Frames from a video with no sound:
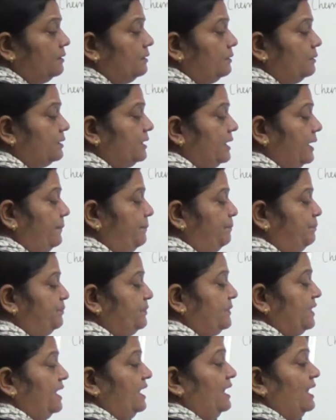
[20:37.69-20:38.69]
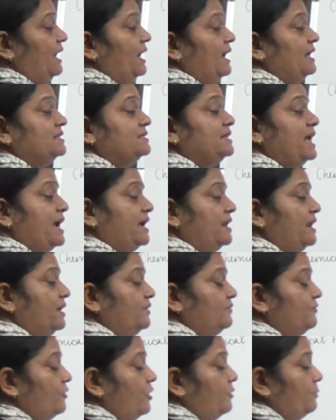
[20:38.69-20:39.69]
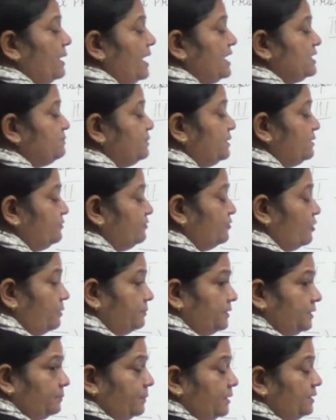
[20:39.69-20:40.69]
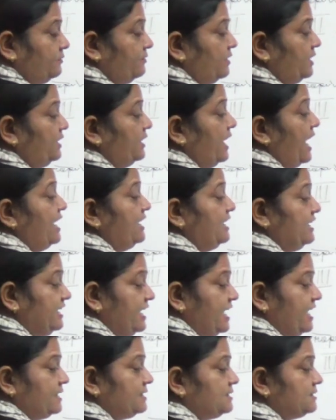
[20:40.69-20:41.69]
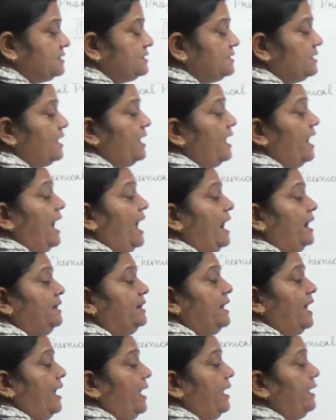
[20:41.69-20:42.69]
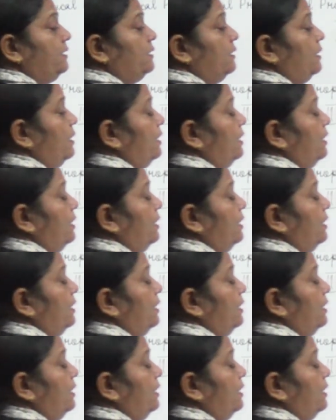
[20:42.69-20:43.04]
Okay, cycling form has been formed in between, and yes, at the end